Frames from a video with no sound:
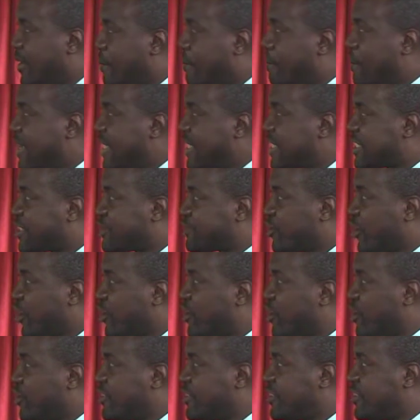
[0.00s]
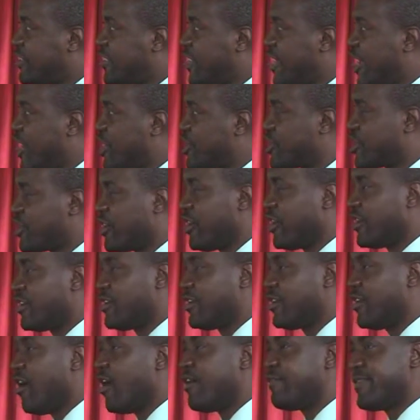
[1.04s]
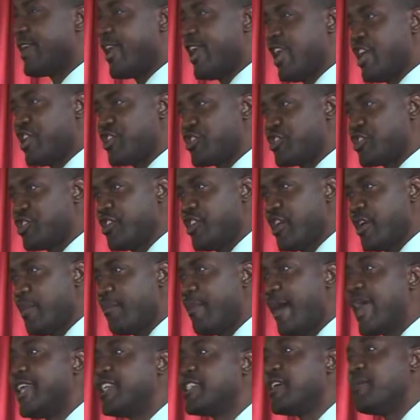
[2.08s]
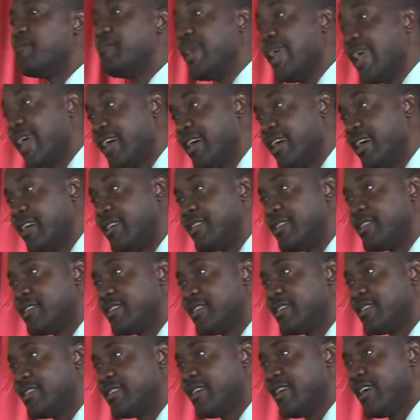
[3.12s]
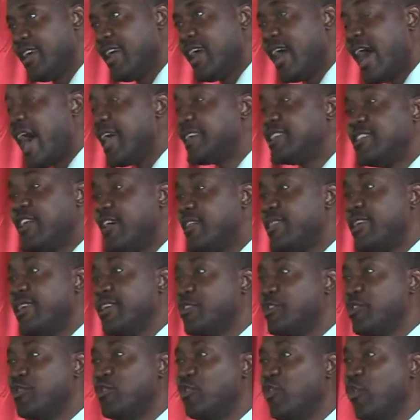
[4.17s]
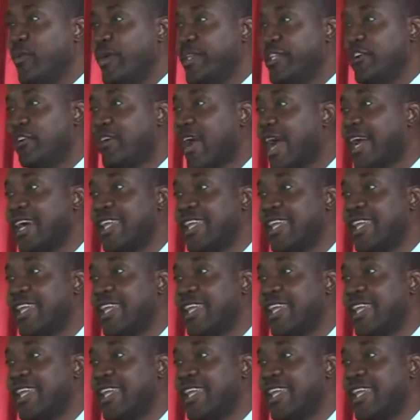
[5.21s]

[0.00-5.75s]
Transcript: mispronunciation of H by Jamaicans has nothing to do with your